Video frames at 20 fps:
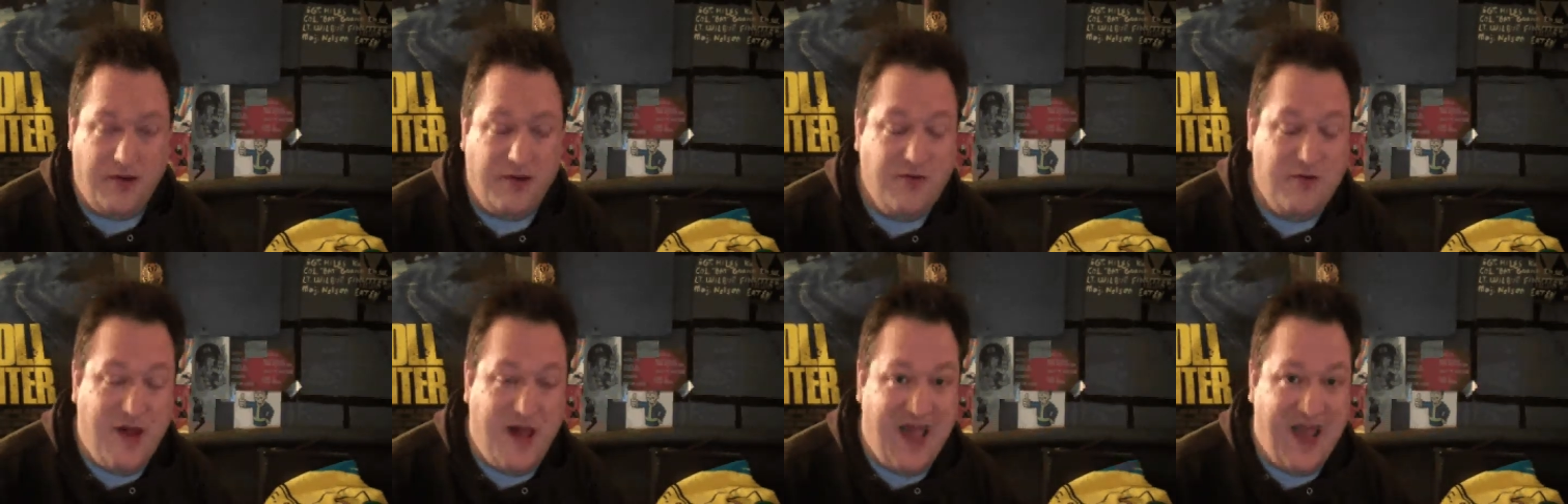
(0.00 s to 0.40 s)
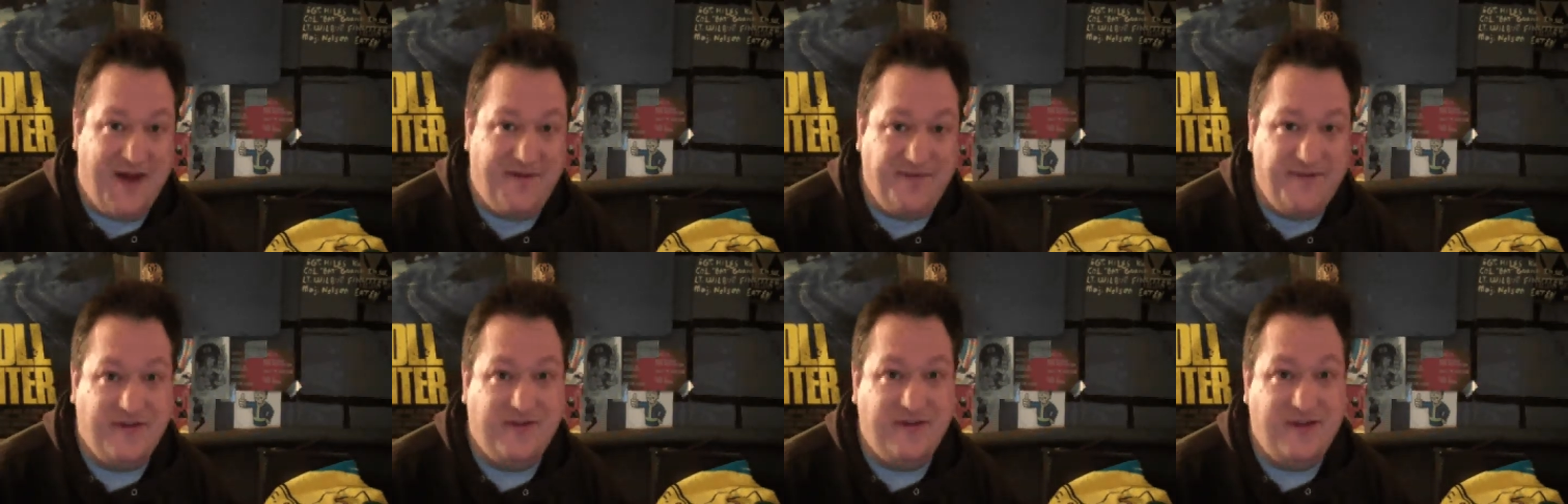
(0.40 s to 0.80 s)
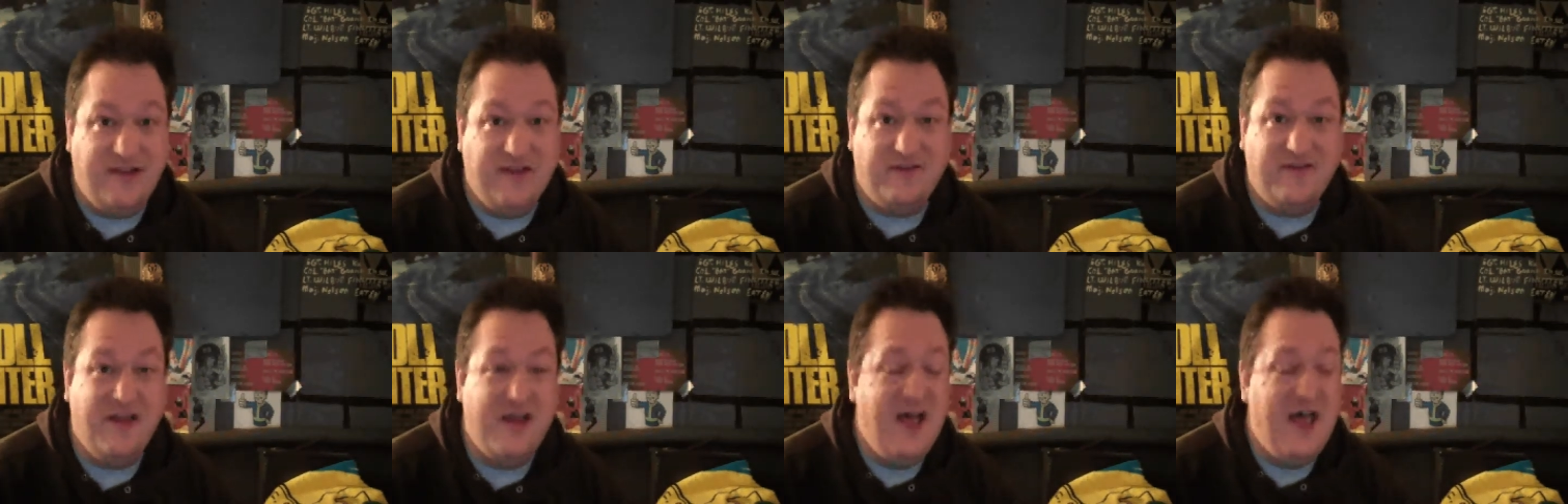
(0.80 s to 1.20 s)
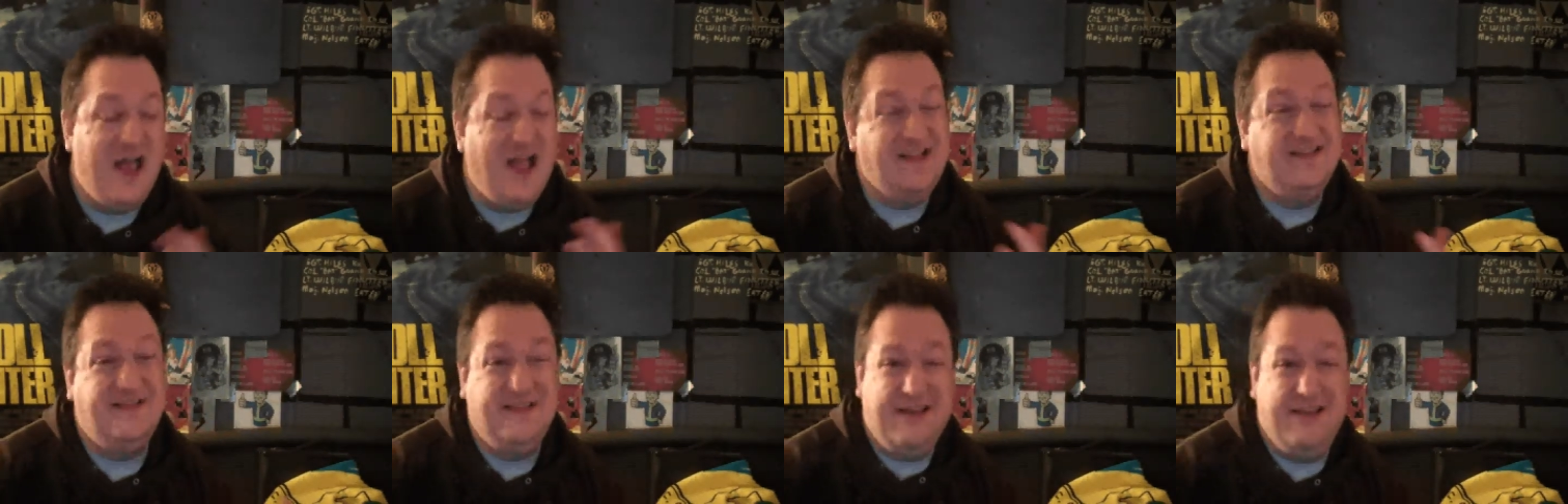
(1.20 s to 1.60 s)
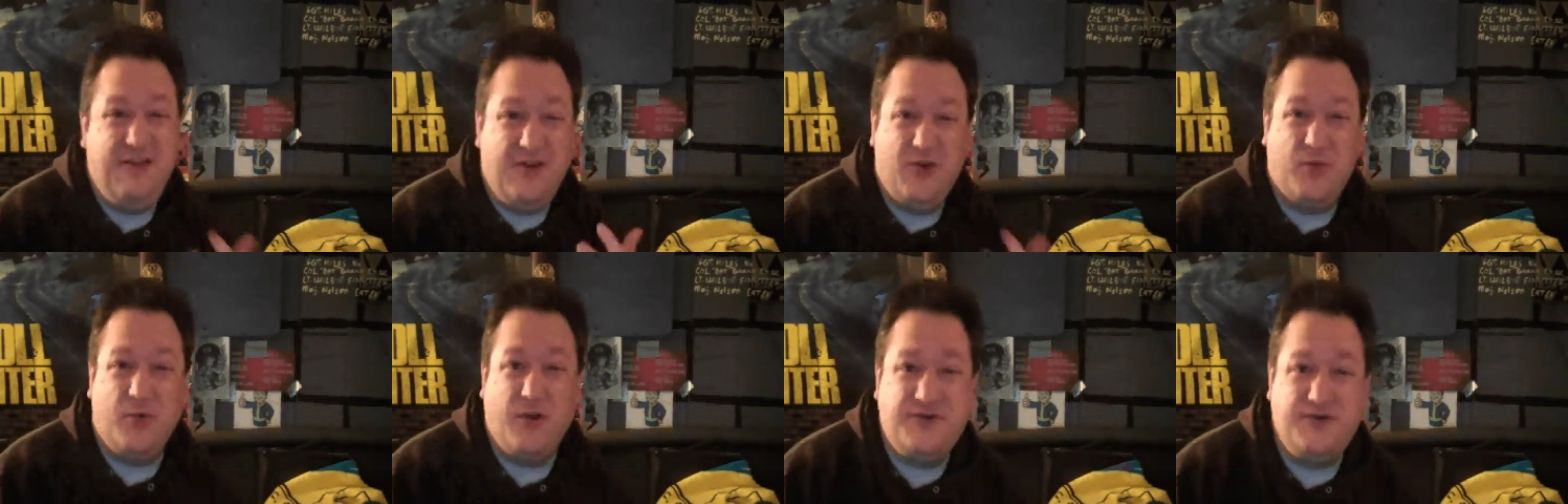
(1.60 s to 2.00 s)
You have to see this and see
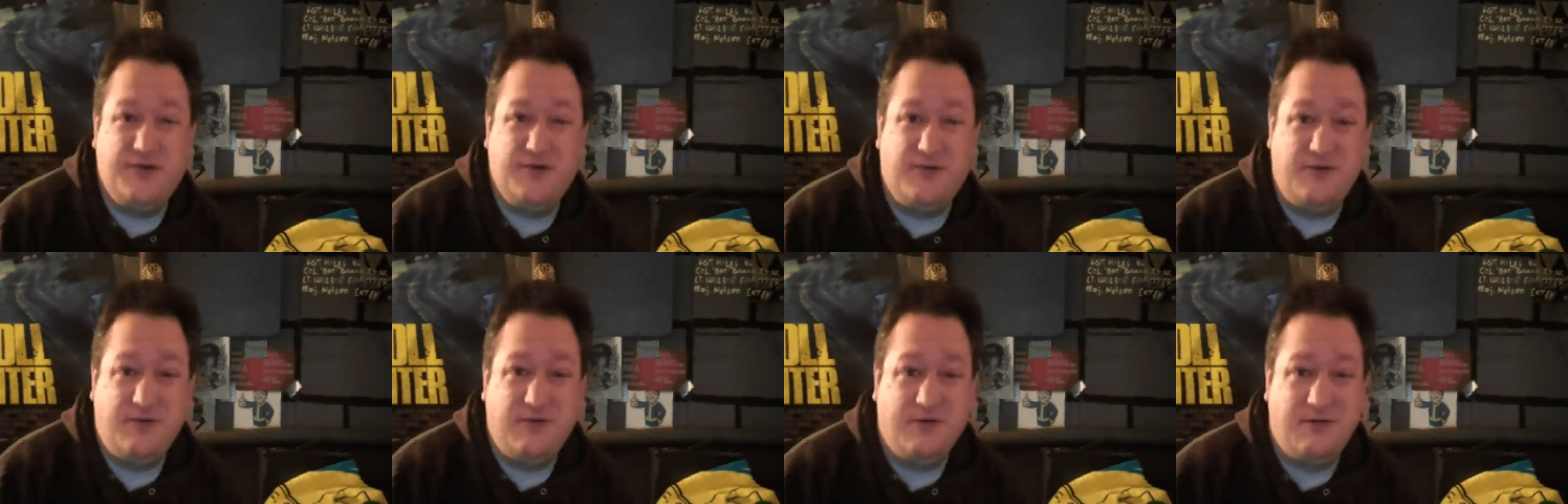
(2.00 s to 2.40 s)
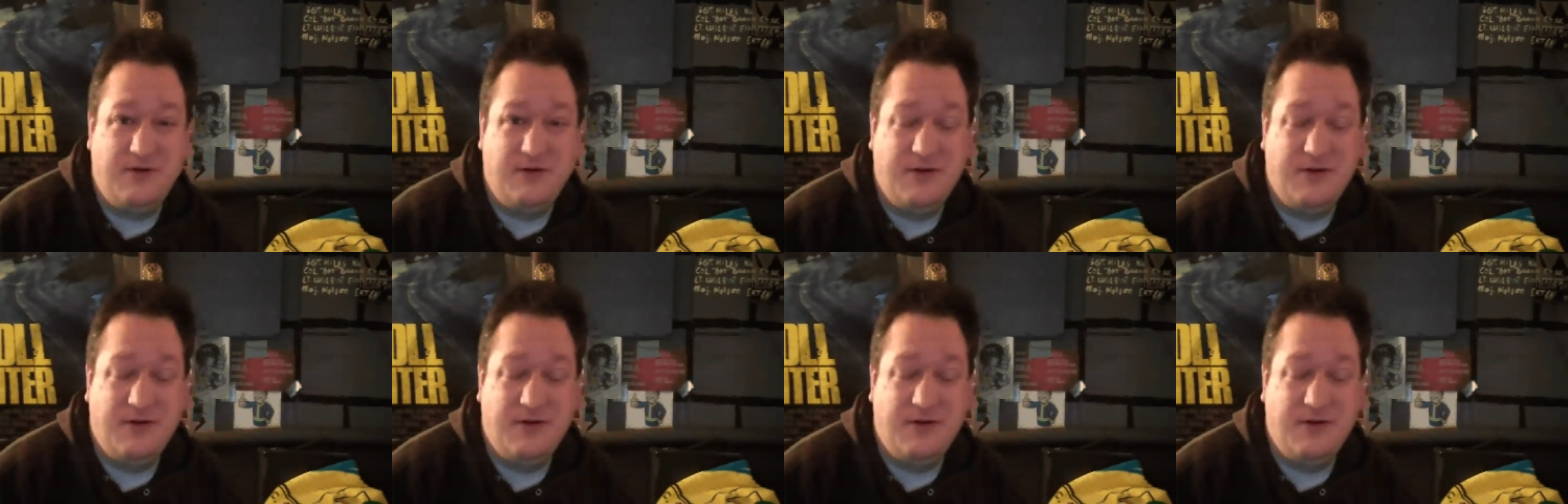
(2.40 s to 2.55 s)
the original.